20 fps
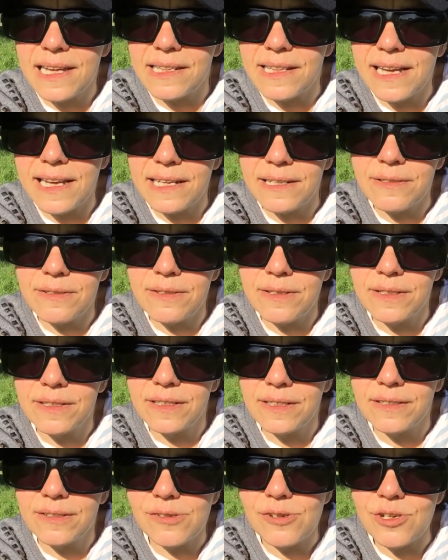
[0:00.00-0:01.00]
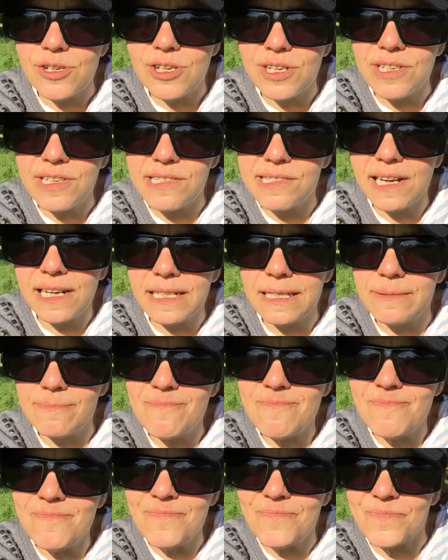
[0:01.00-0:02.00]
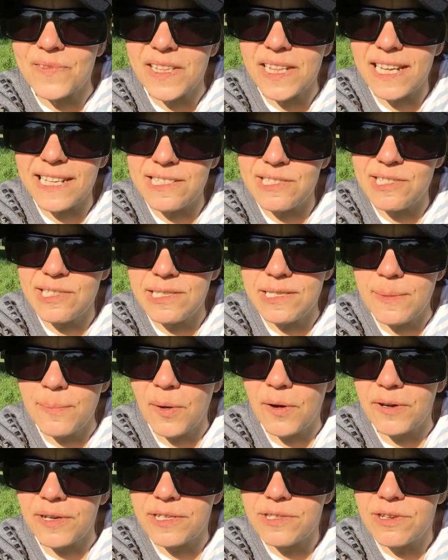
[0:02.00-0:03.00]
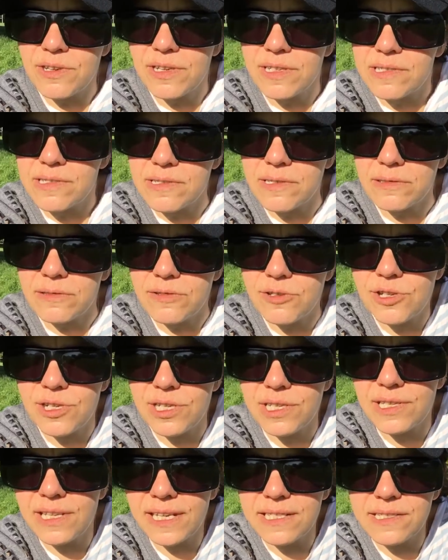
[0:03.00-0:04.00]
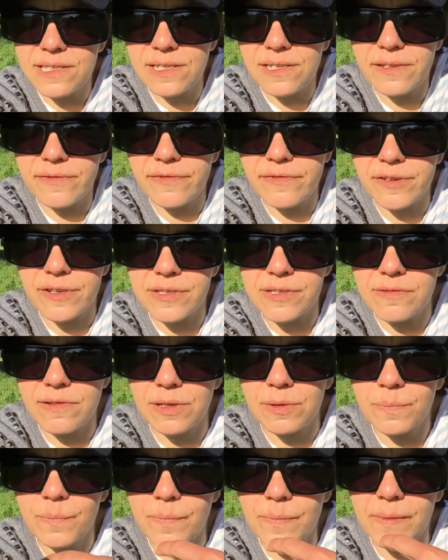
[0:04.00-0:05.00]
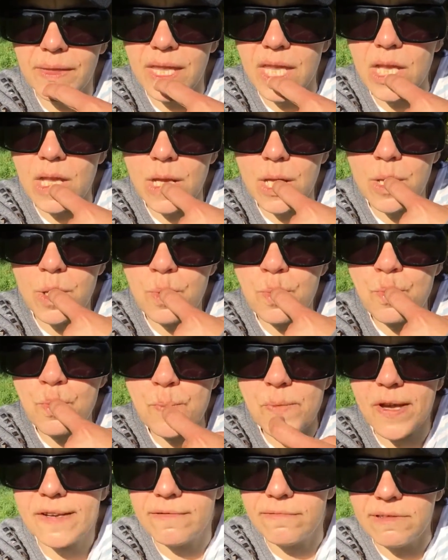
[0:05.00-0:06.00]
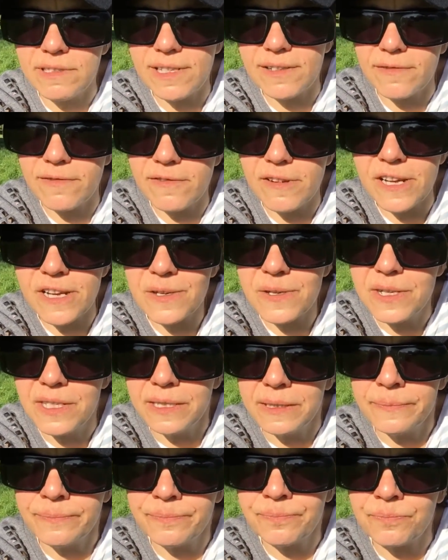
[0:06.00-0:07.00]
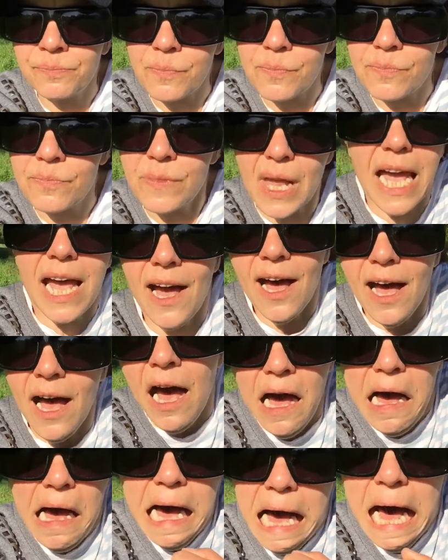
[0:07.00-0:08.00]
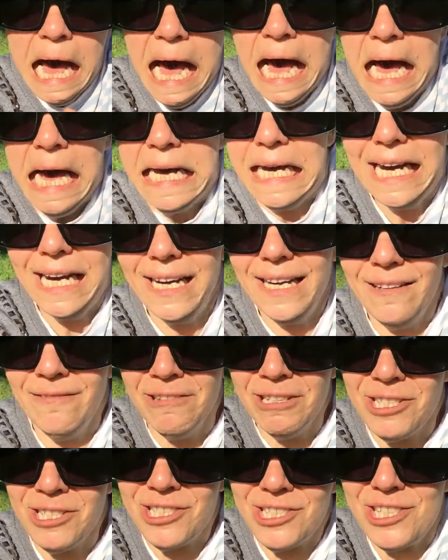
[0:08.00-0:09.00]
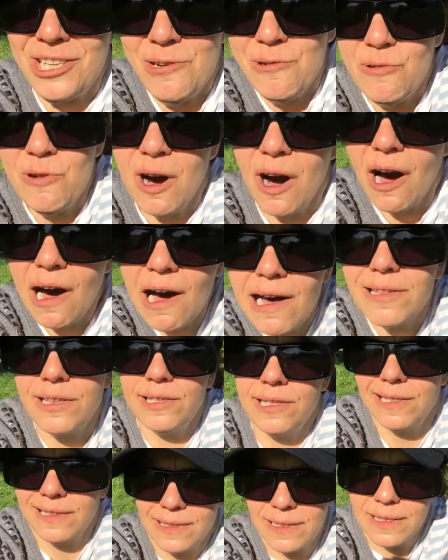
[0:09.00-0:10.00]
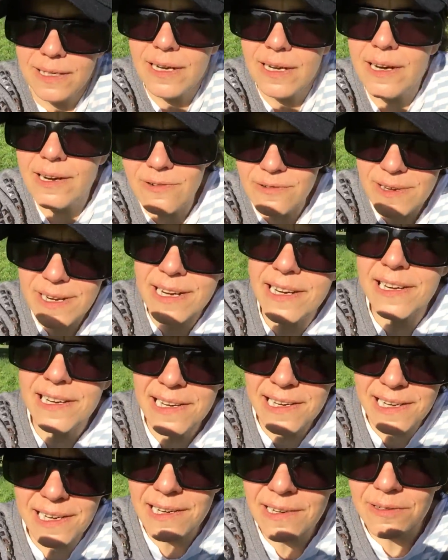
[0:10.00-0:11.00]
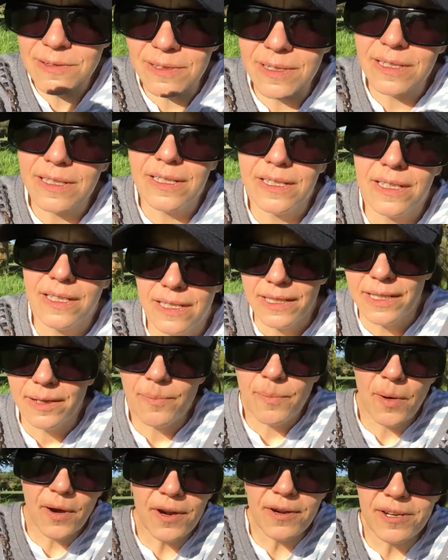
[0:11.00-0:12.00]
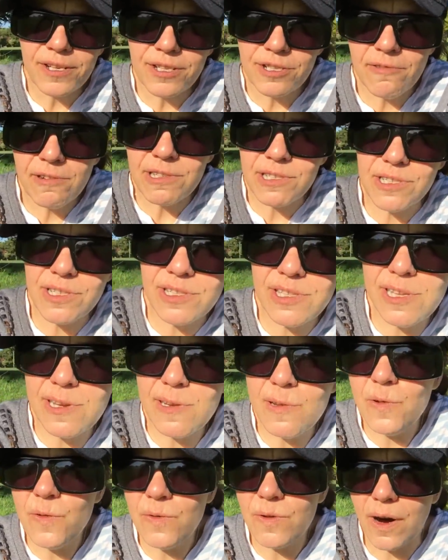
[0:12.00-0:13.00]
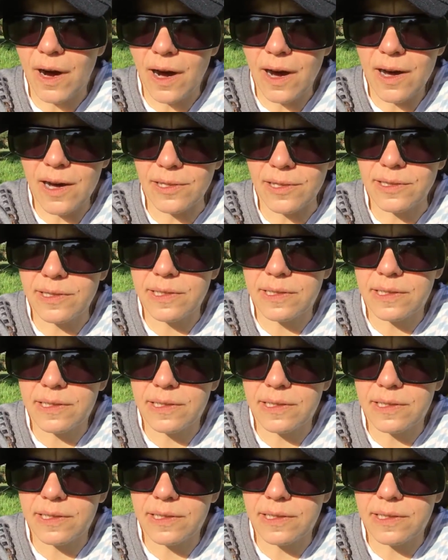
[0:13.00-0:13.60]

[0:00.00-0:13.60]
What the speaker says: that she decided, let's eat the porridge. So she tasted the first one with her finger. It was too hot. Oh no! The porridge was too hot.